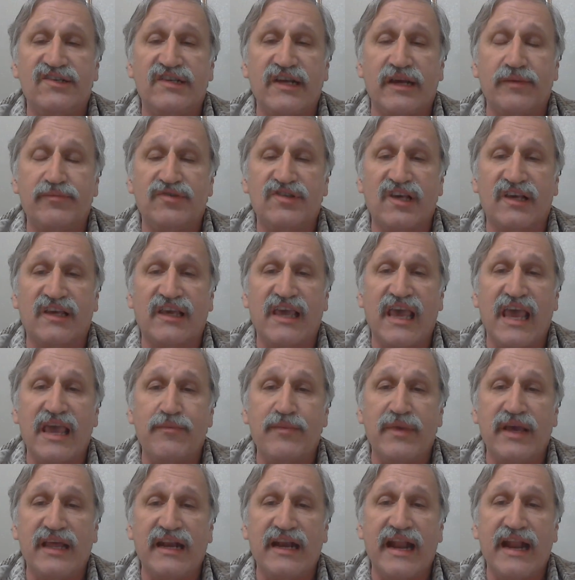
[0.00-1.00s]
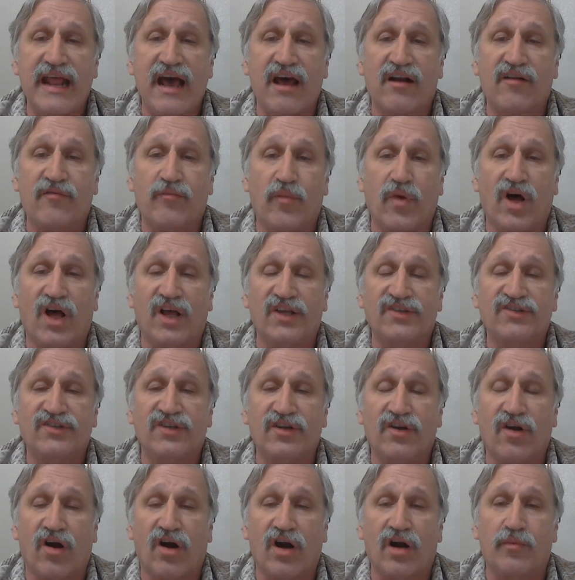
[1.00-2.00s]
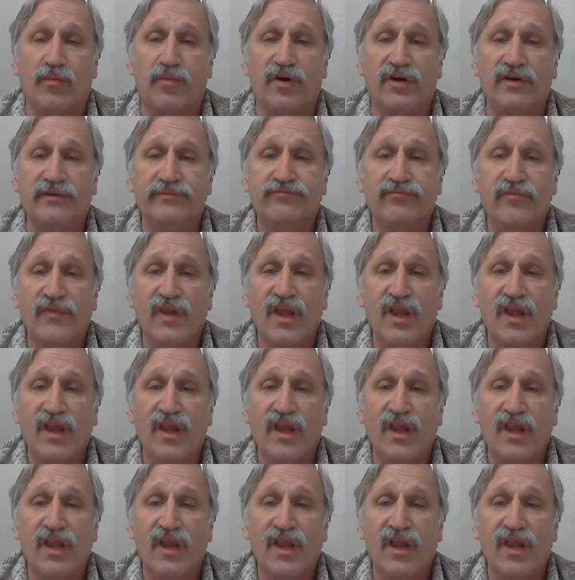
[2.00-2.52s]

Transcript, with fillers: ships that came in and out of Boston Harbor.